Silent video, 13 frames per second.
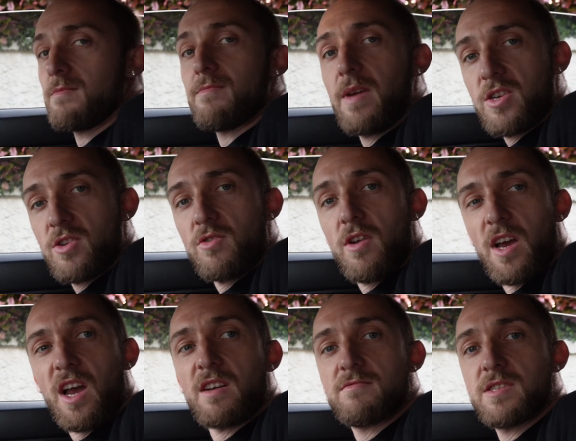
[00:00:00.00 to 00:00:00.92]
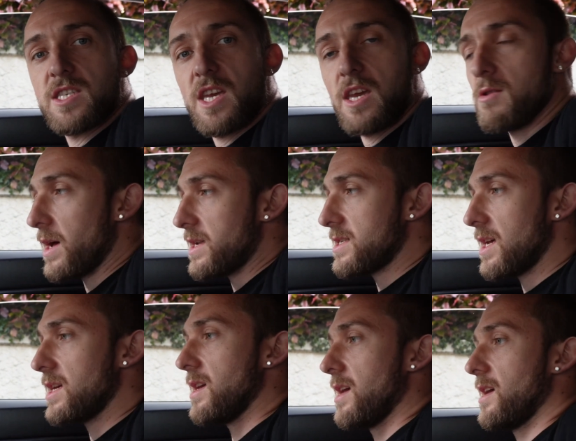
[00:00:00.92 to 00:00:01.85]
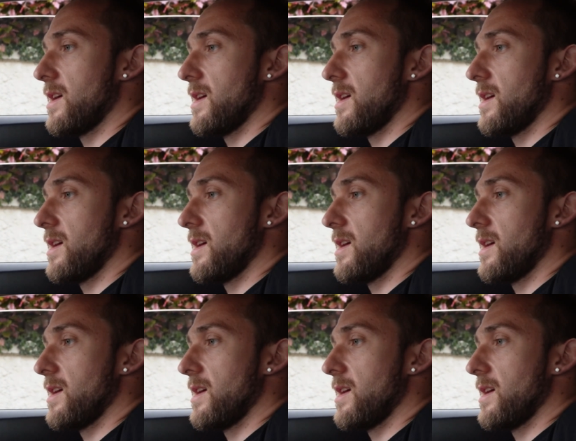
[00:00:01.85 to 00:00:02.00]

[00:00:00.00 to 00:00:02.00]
makes you look like a C-when-T.